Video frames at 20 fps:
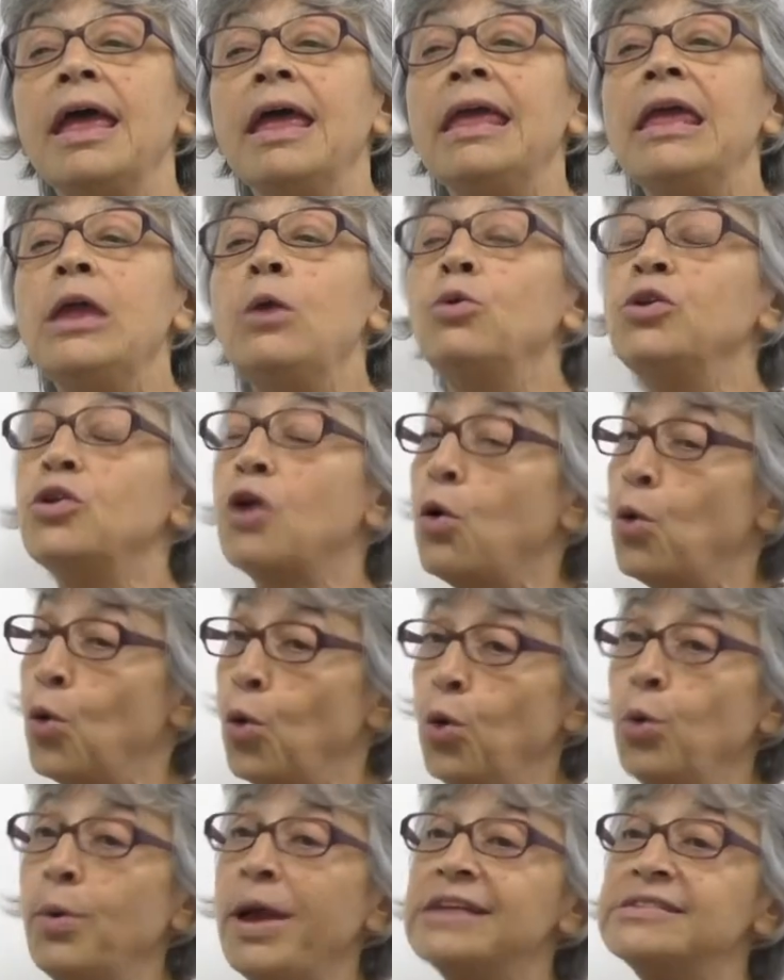He would
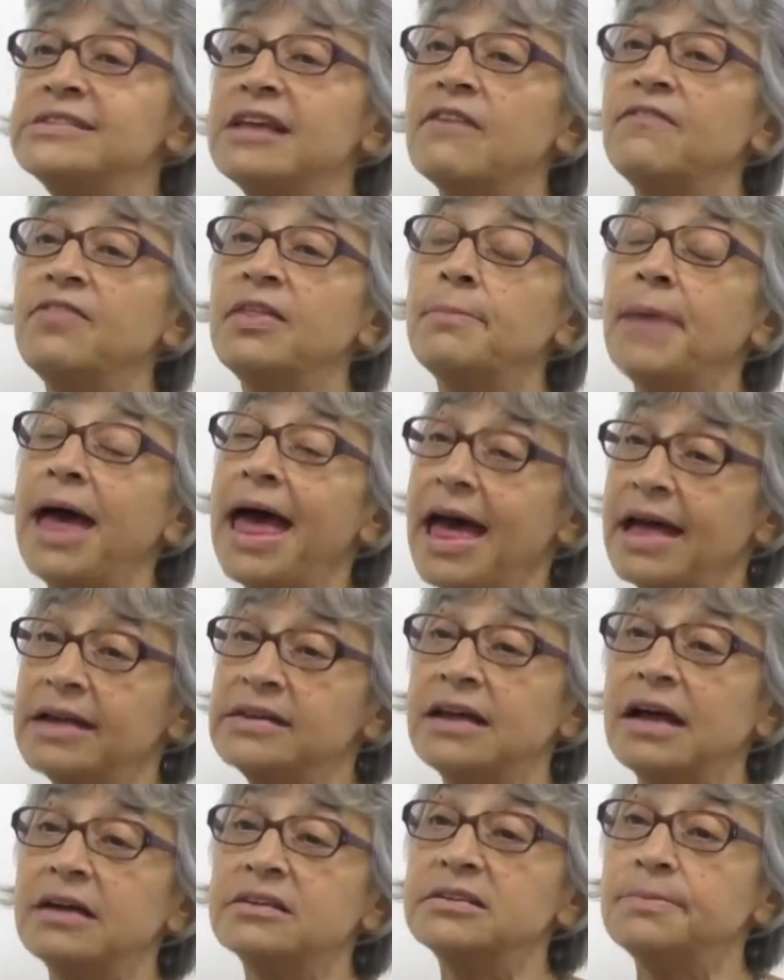always give them a
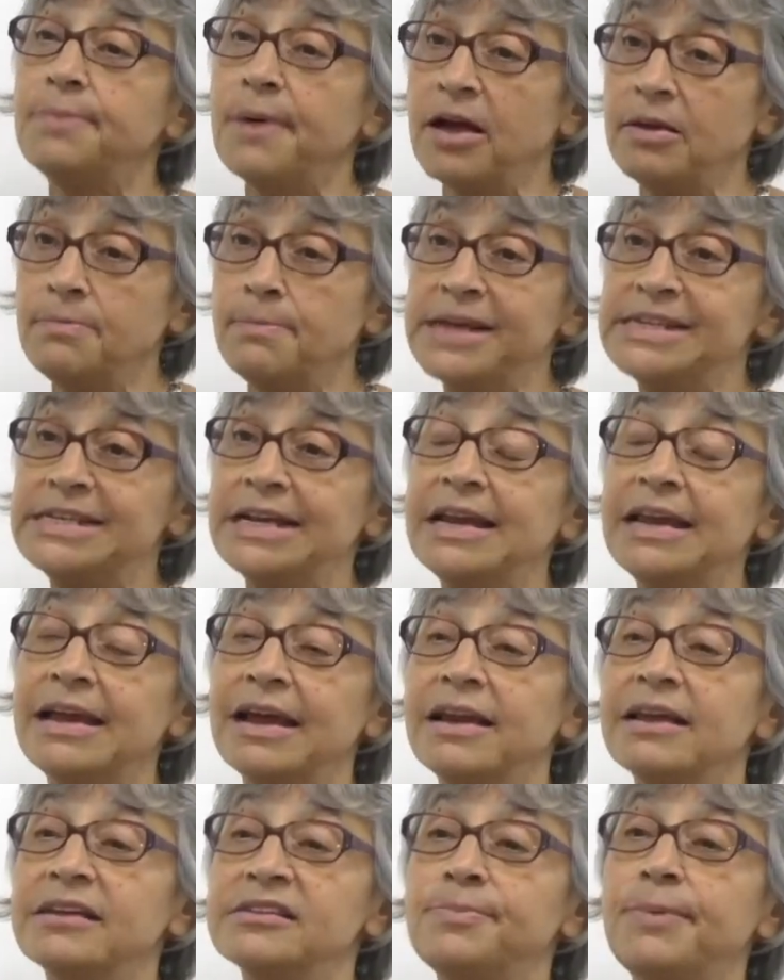handout about medically
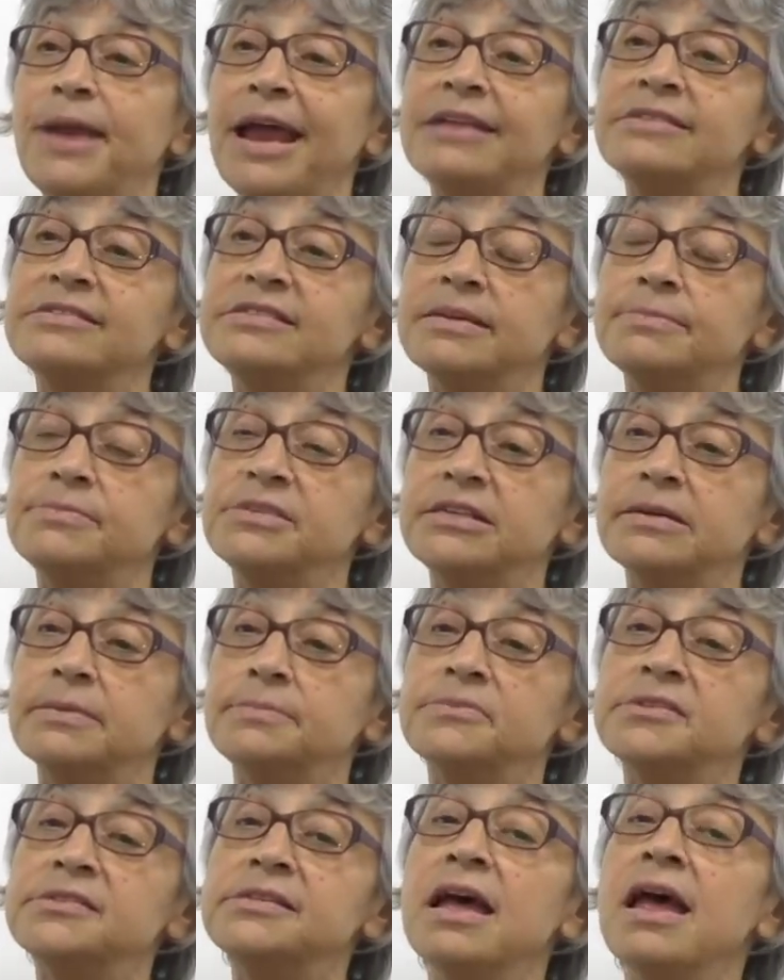unexplained
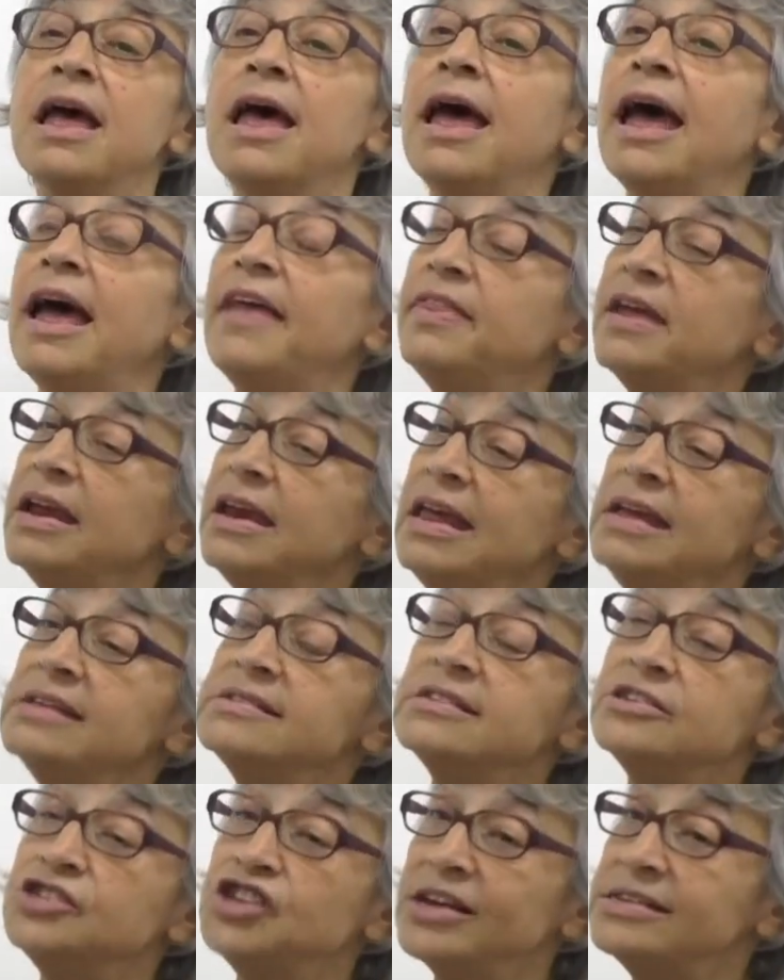symptoms, and then he
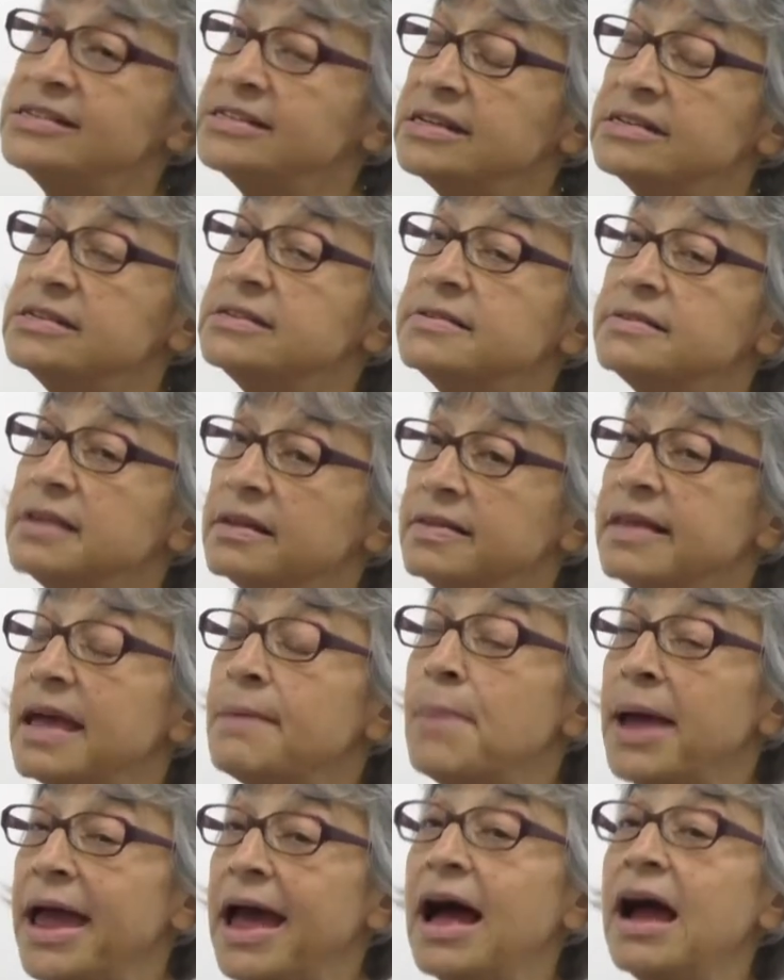suggested that
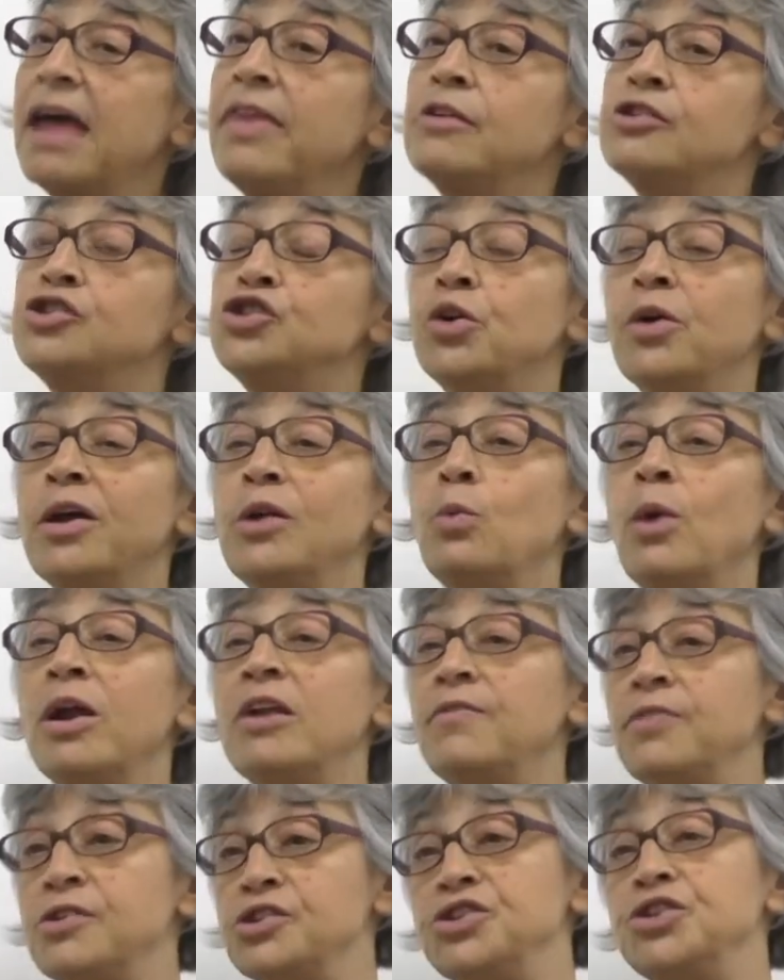they may either join one
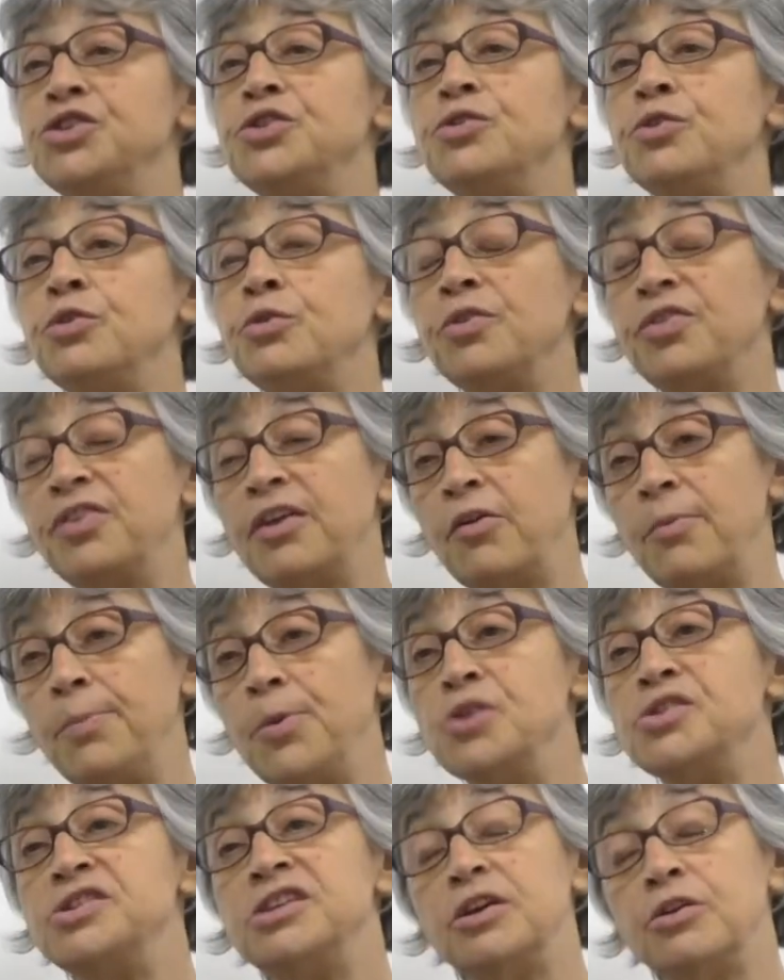of the 2
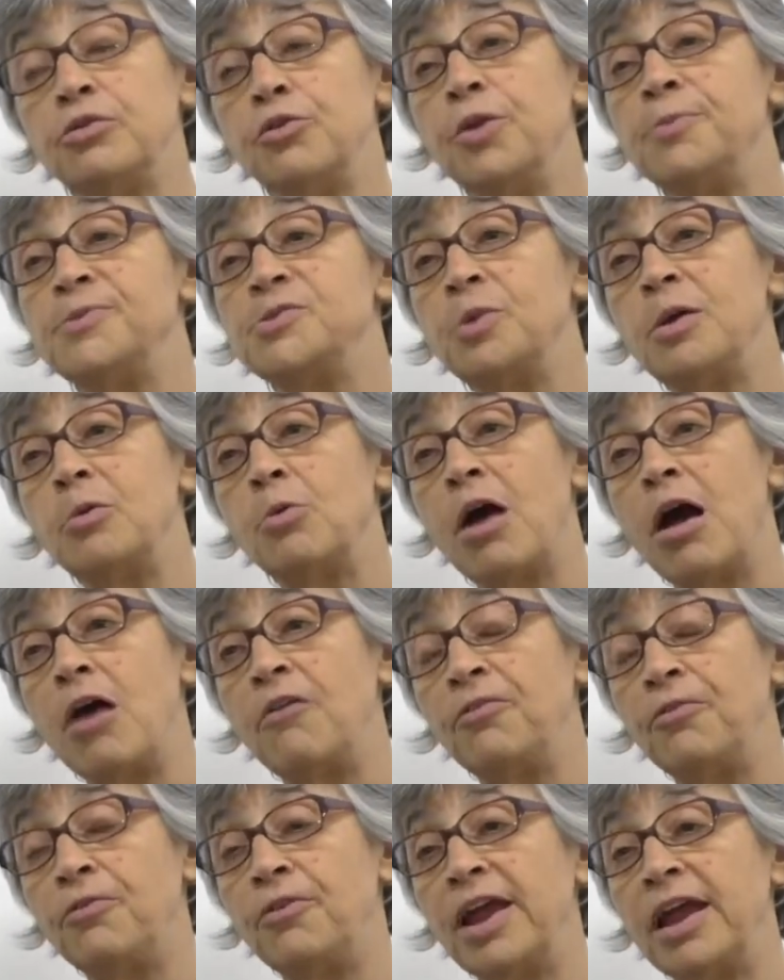therapeutic groups we were
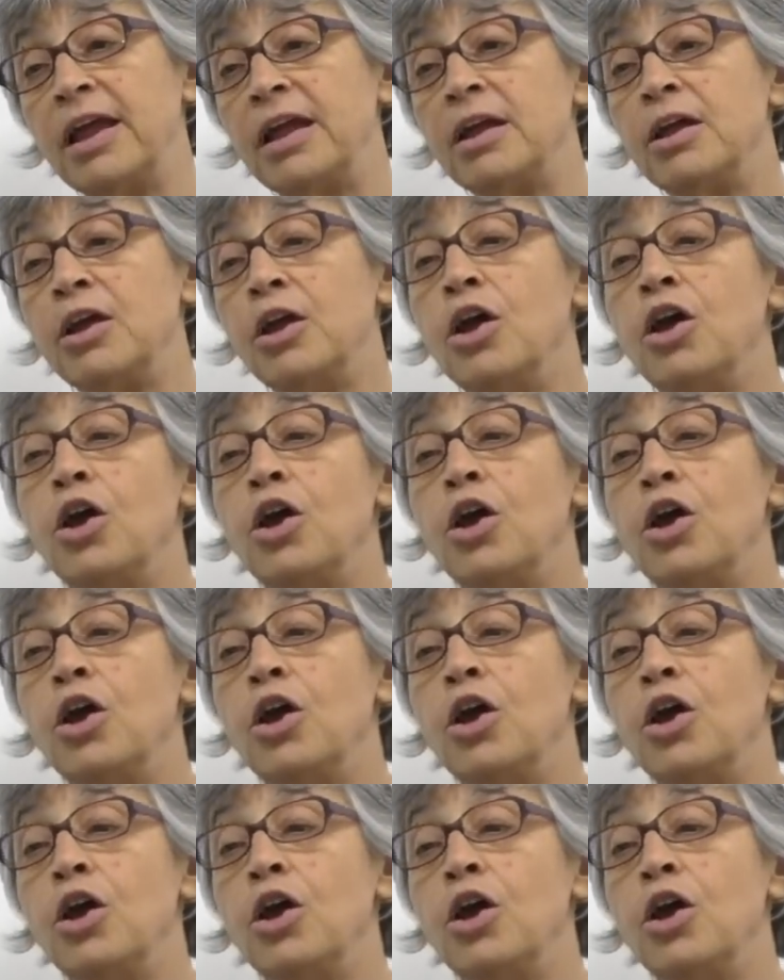offering.